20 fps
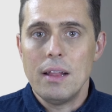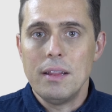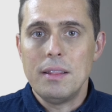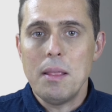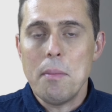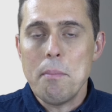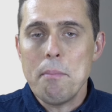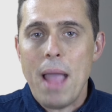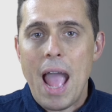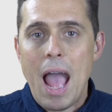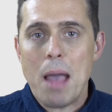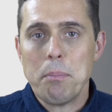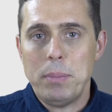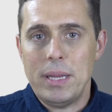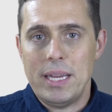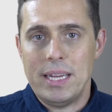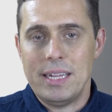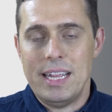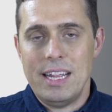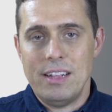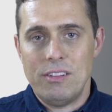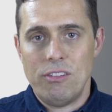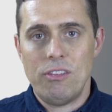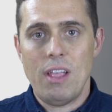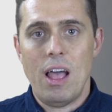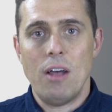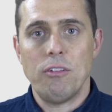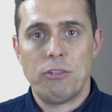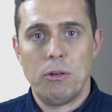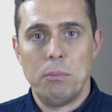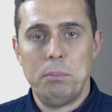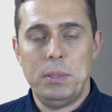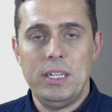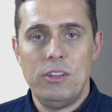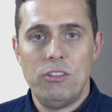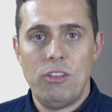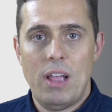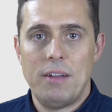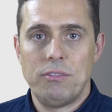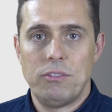the mapping itself
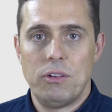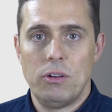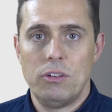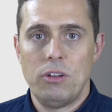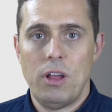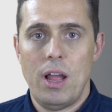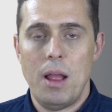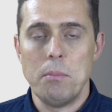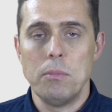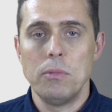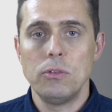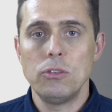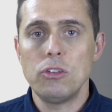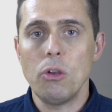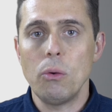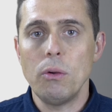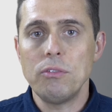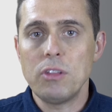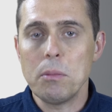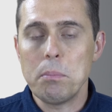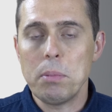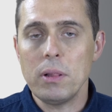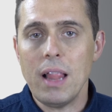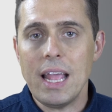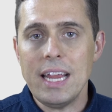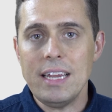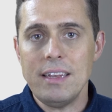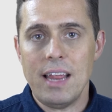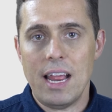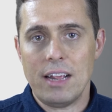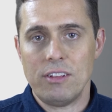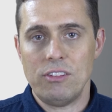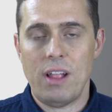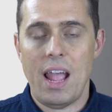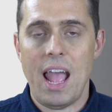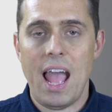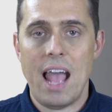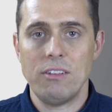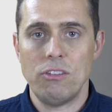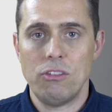repeats after a time. So if the plain text
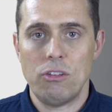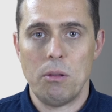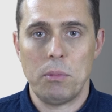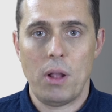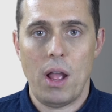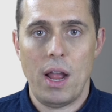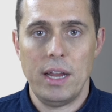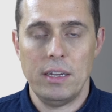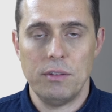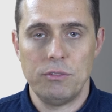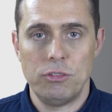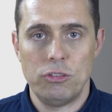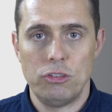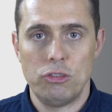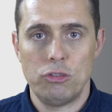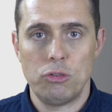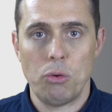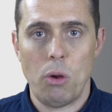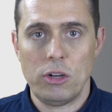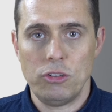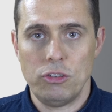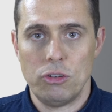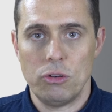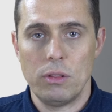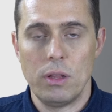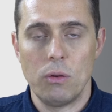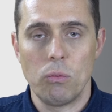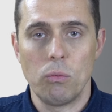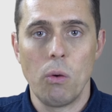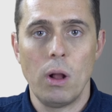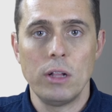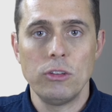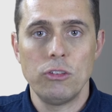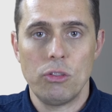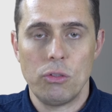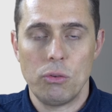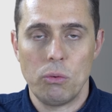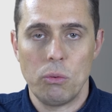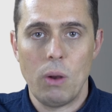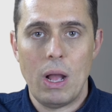has some kind of structure that runs
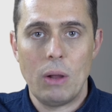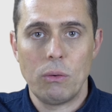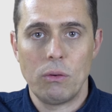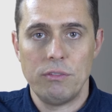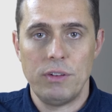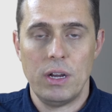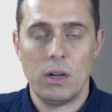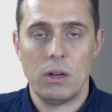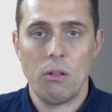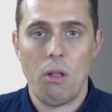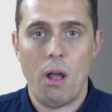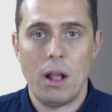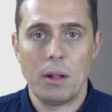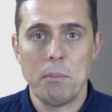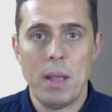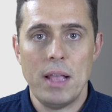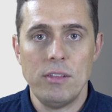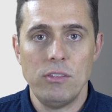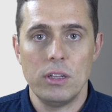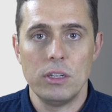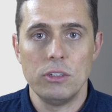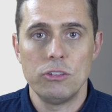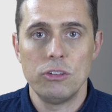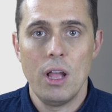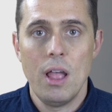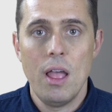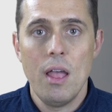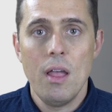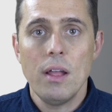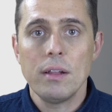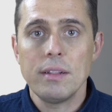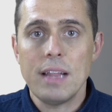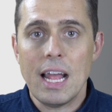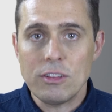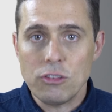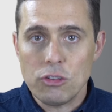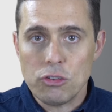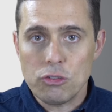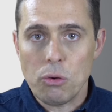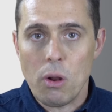throughout a very long message,
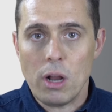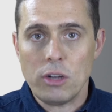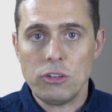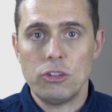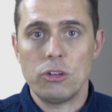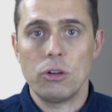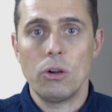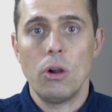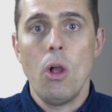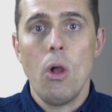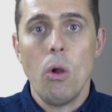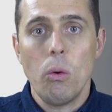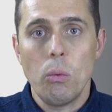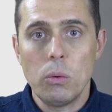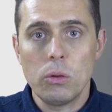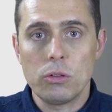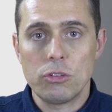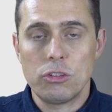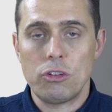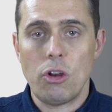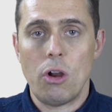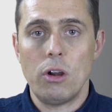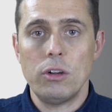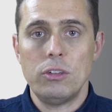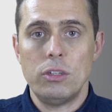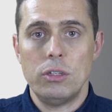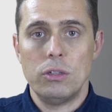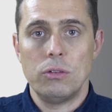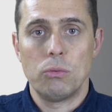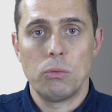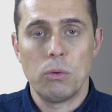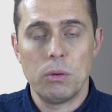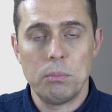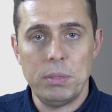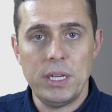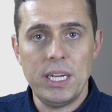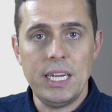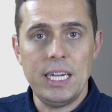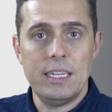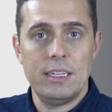that structure will start to
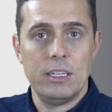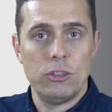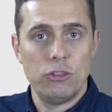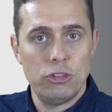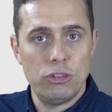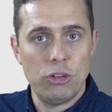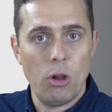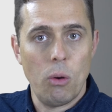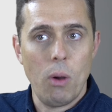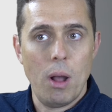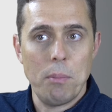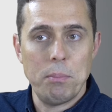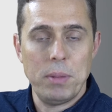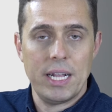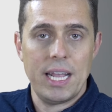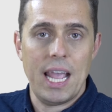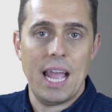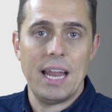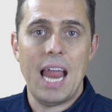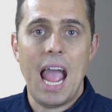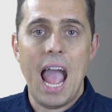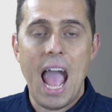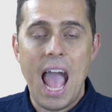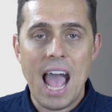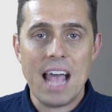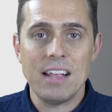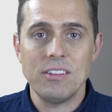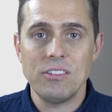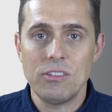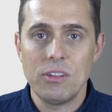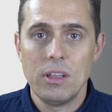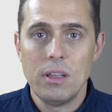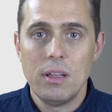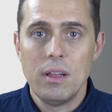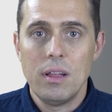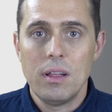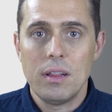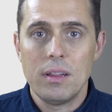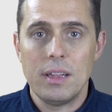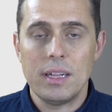repeat and show up again as
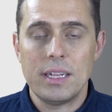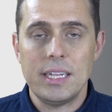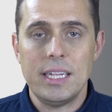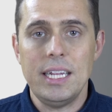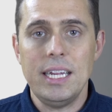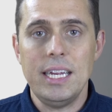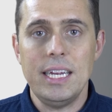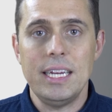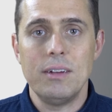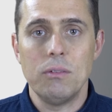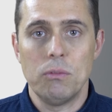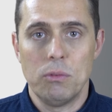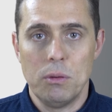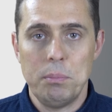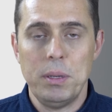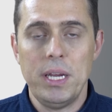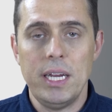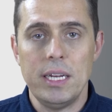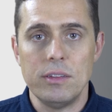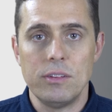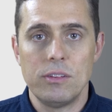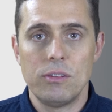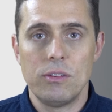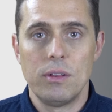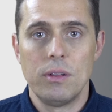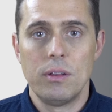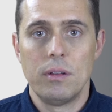the key repeats.